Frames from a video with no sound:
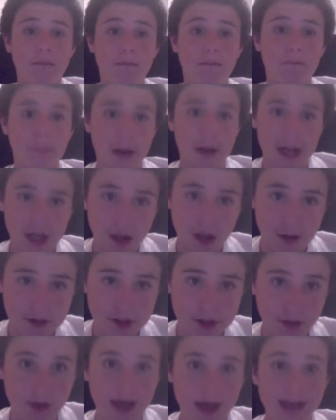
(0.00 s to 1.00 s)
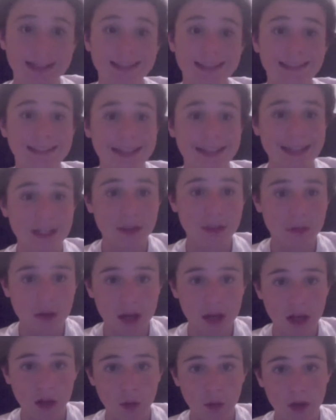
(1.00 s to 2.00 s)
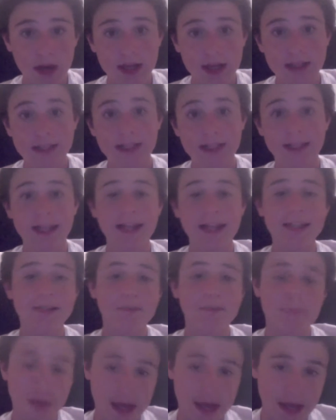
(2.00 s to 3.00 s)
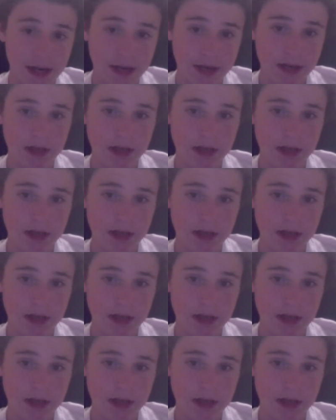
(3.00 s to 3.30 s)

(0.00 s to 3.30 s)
But it also had less railways, less men,